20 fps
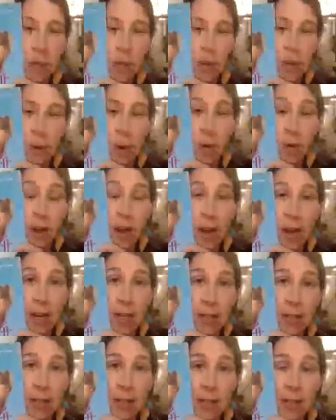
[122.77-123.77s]
or read
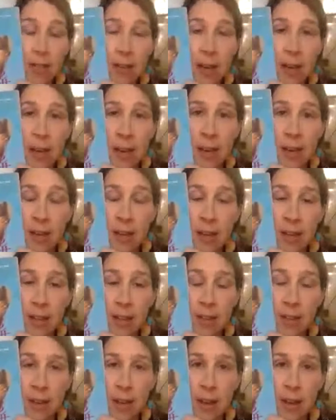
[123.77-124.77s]
it, it
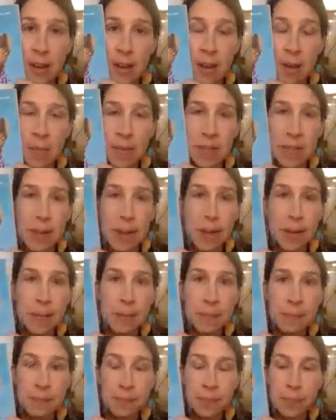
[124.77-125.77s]
is on
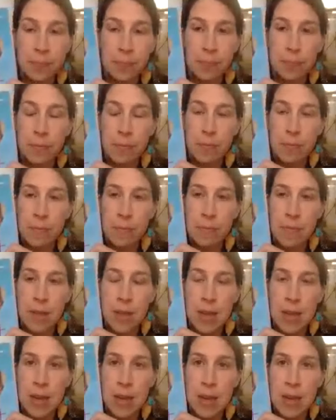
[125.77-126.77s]
Amazon
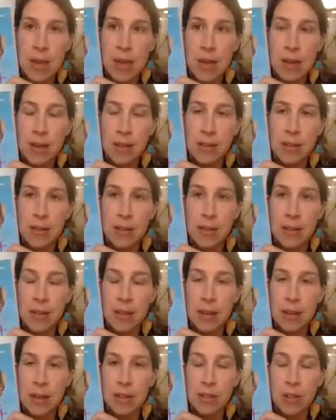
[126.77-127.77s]
and
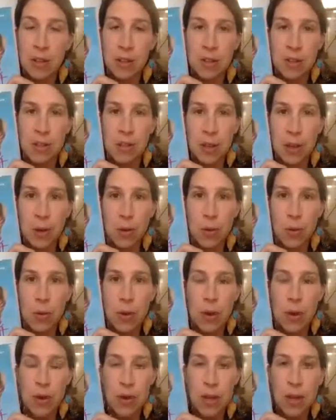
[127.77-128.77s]
it is
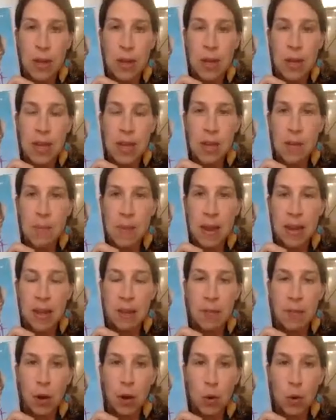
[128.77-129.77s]
also in many
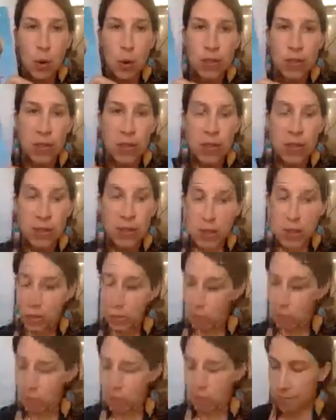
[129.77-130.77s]
of our
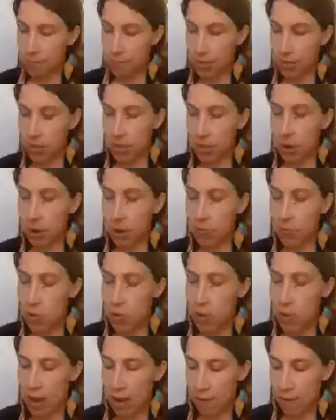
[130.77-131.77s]
courses. So you
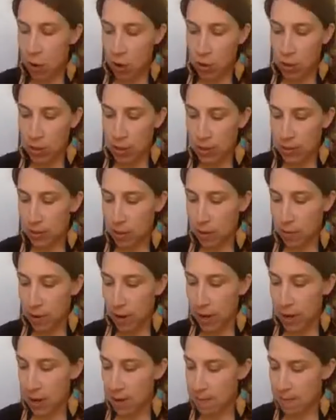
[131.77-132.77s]
may have heard this
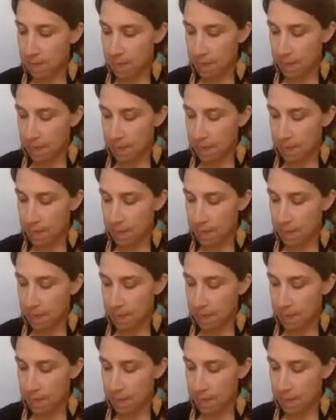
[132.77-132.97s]
already,